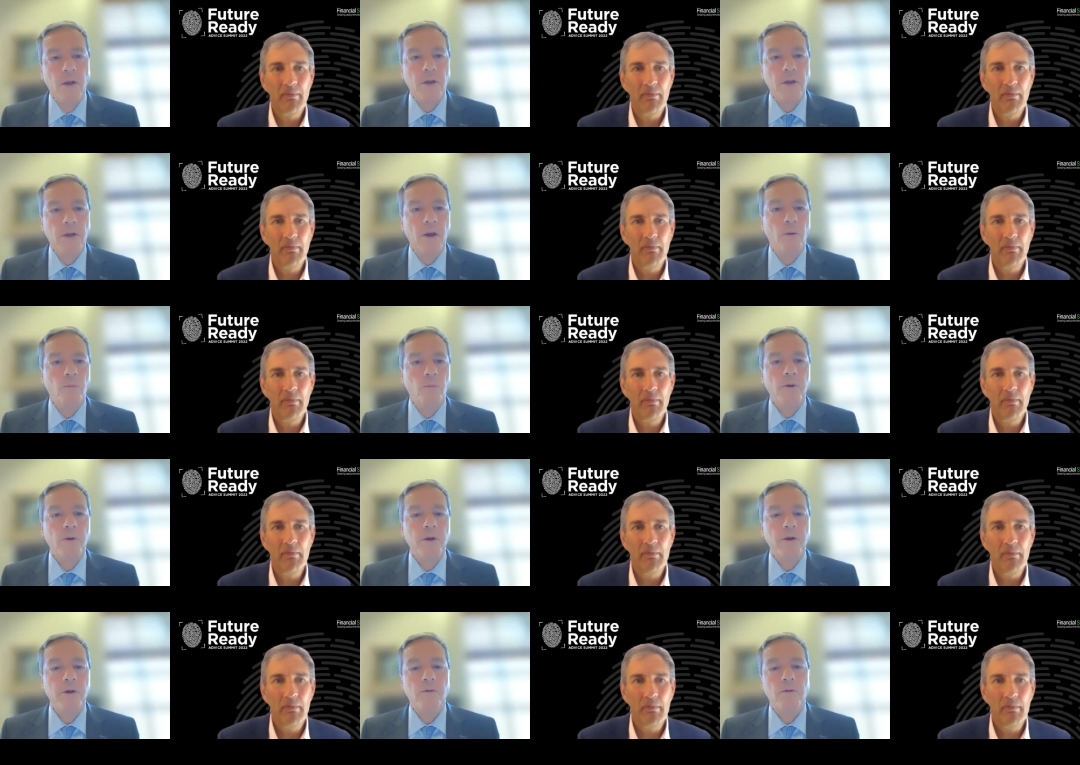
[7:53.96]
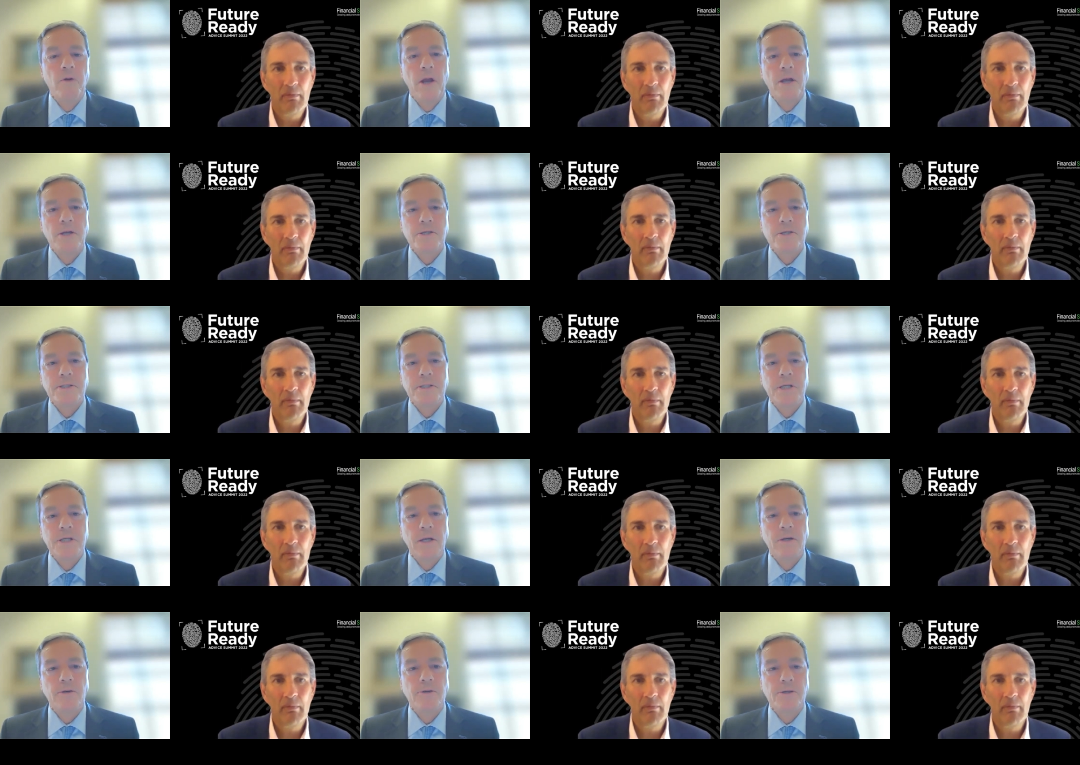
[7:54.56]
Speaker 1: you know, where are our
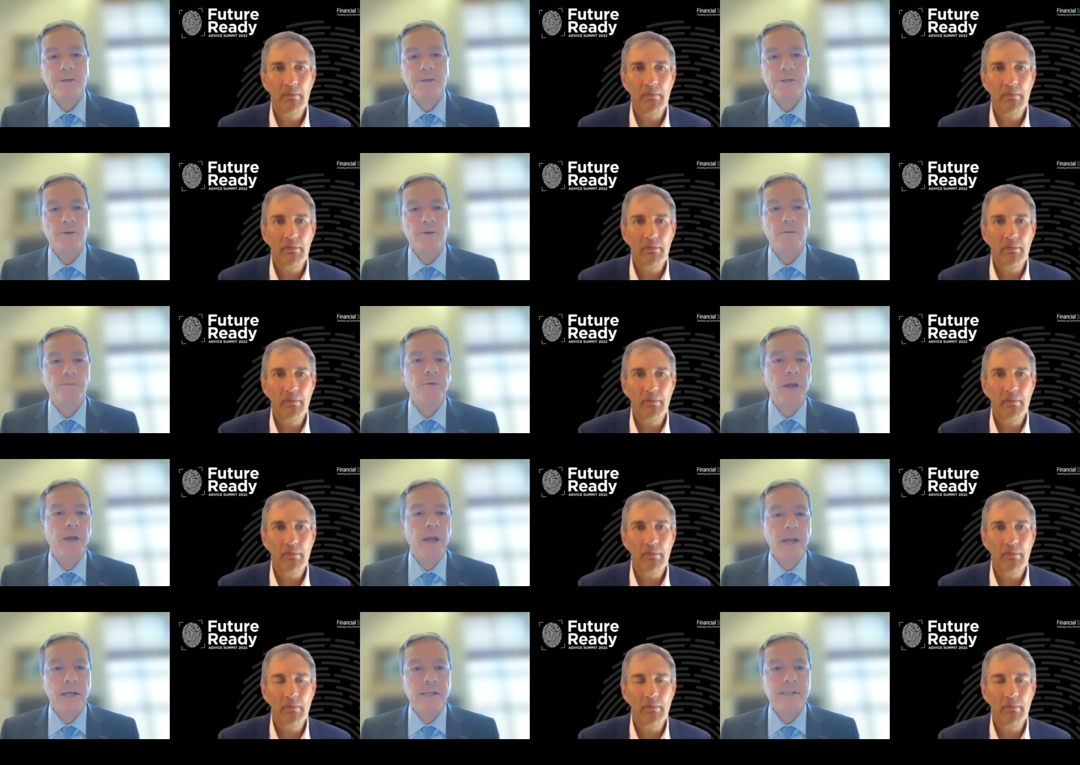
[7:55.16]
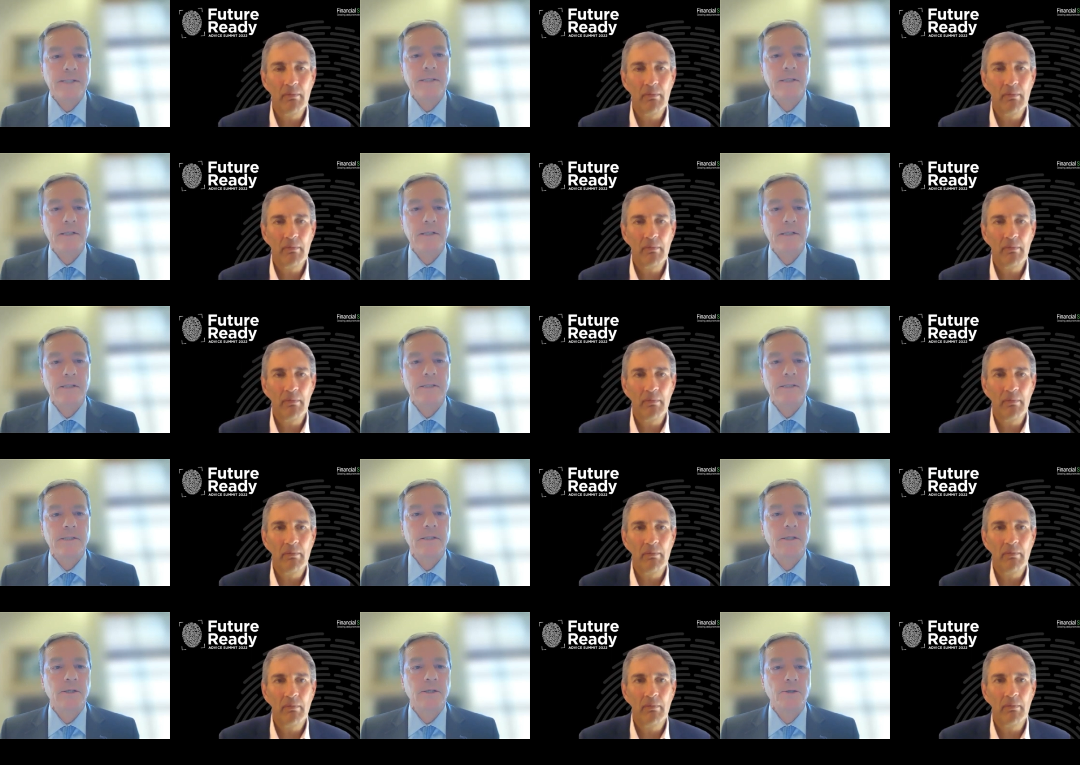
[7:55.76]
centres of
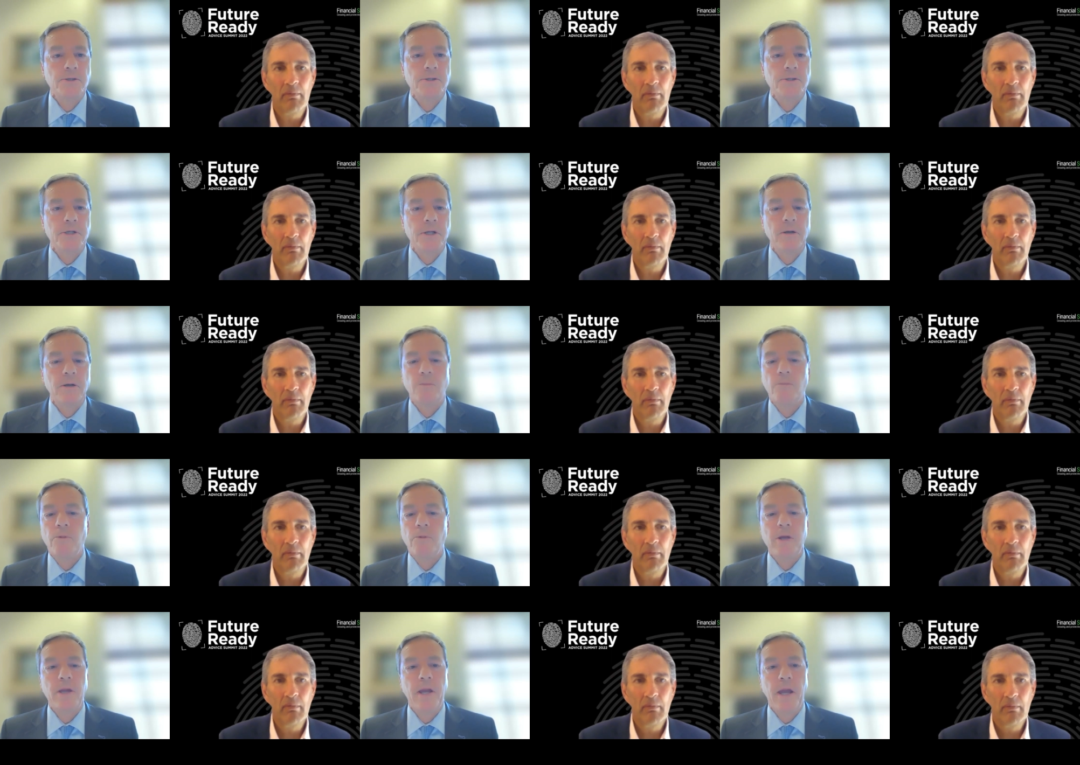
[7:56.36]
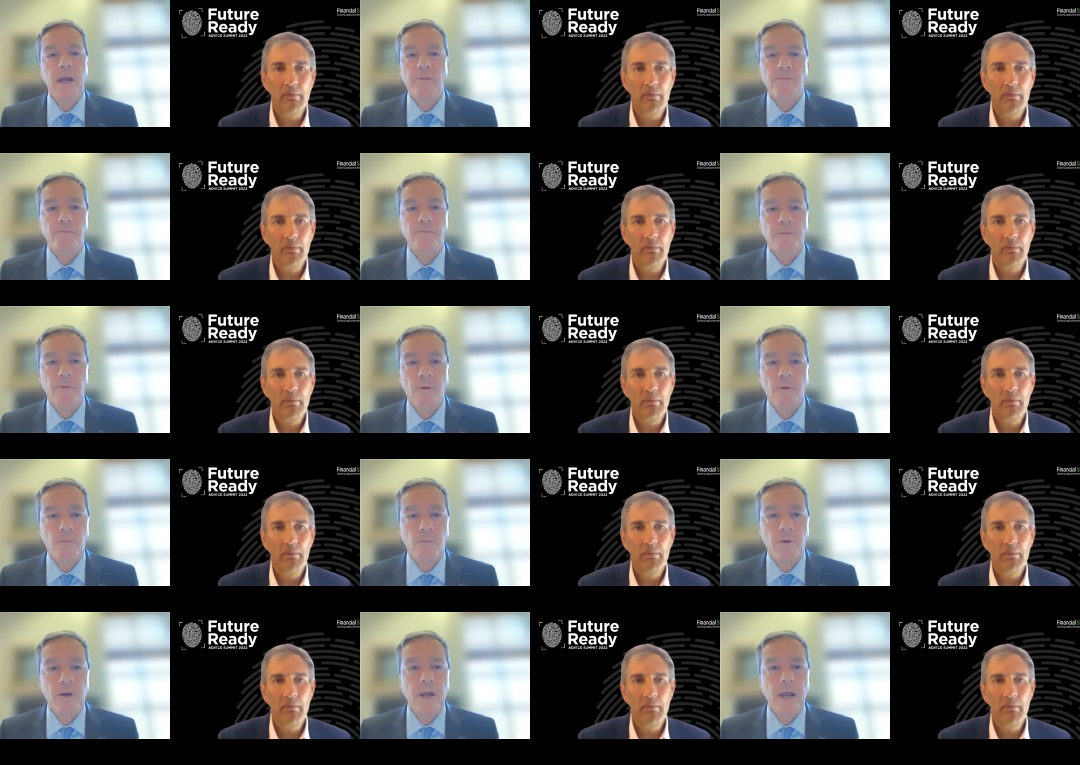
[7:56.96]
excellence in New Zealand? We have
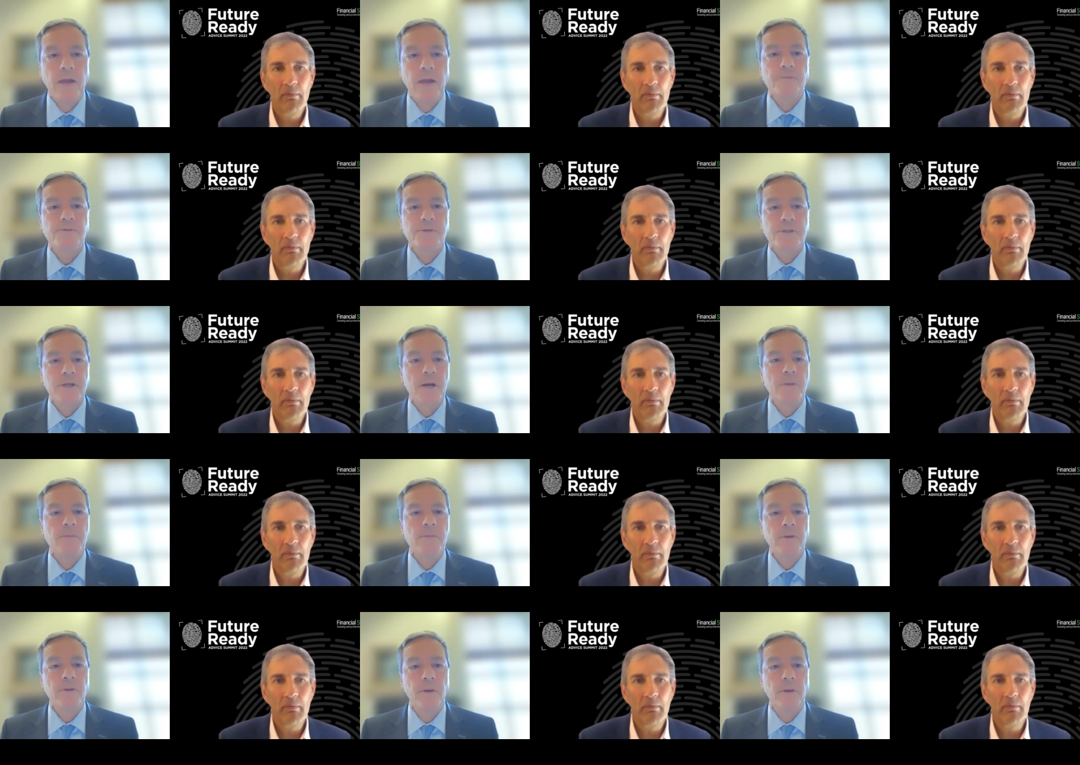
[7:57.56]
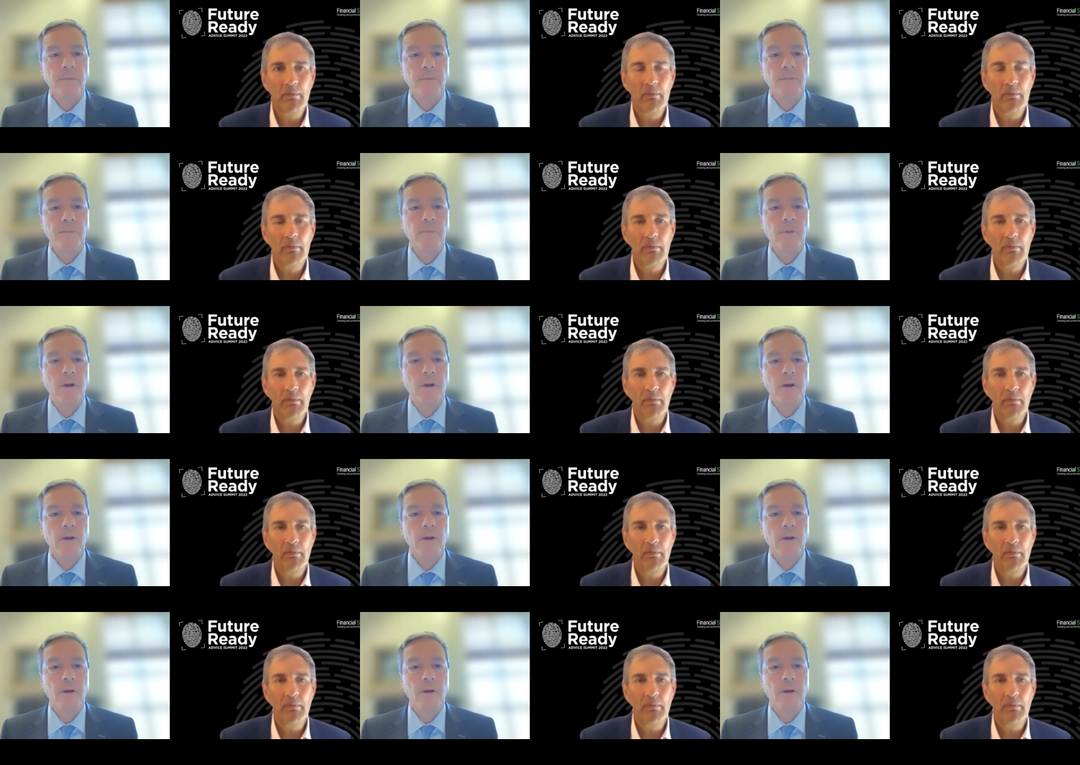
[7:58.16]
we have some of them.